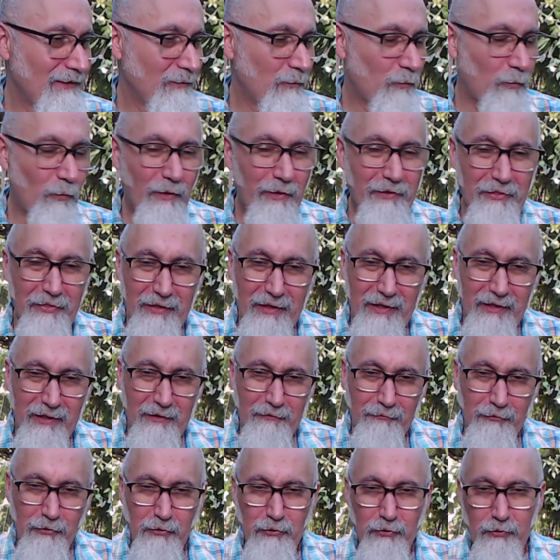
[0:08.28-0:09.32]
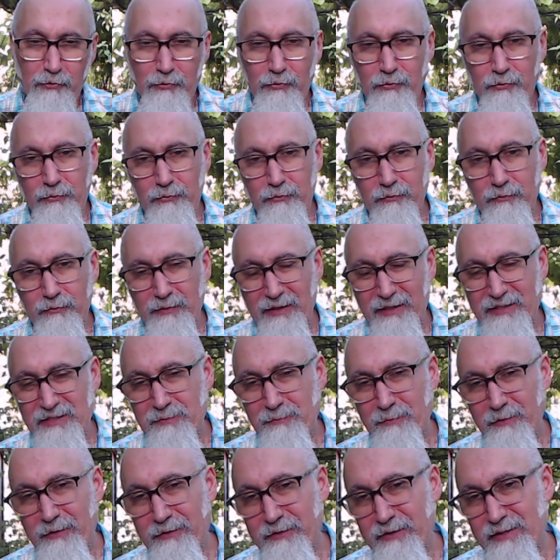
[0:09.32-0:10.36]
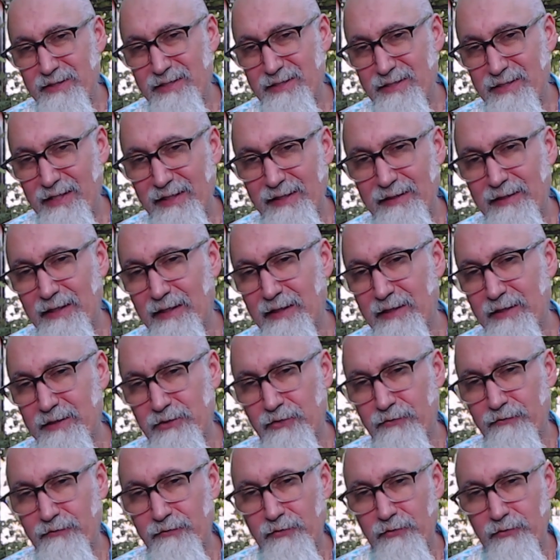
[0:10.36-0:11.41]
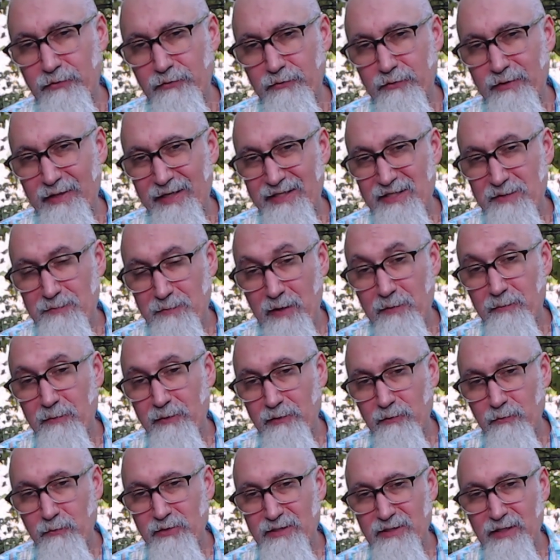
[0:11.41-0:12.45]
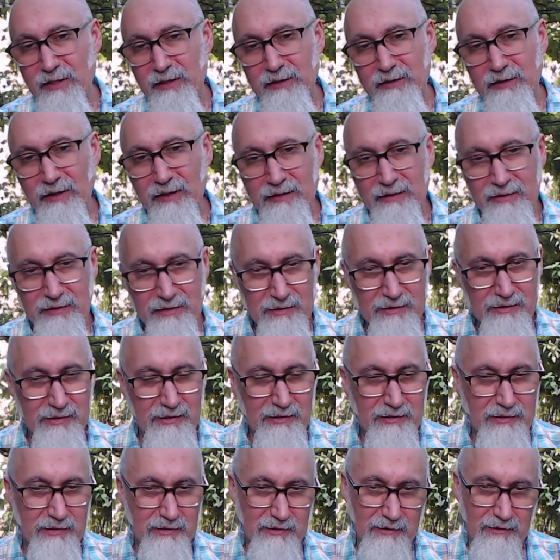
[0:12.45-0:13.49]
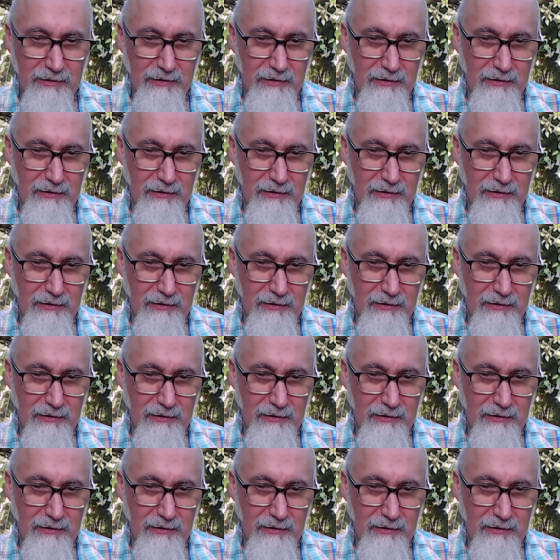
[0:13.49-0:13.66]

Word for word: One thing, if you do experience psychedelics or if you're experimental with psychedelics, is this: